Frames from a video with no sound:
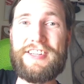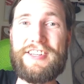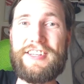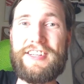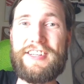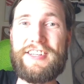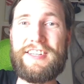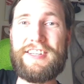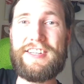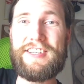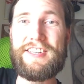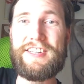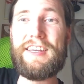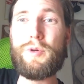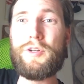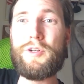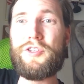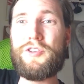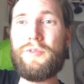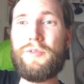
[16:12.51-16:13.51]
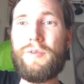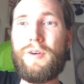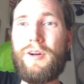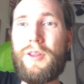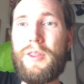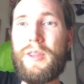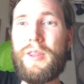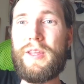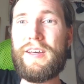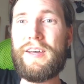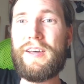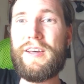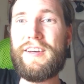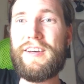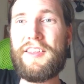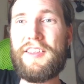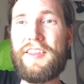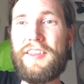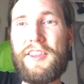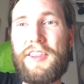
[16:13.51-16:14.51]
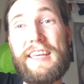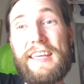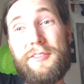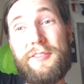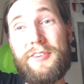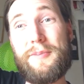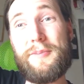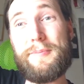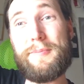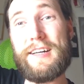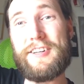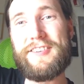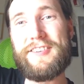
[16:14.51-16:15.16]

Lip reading: I would do all the thank you so much.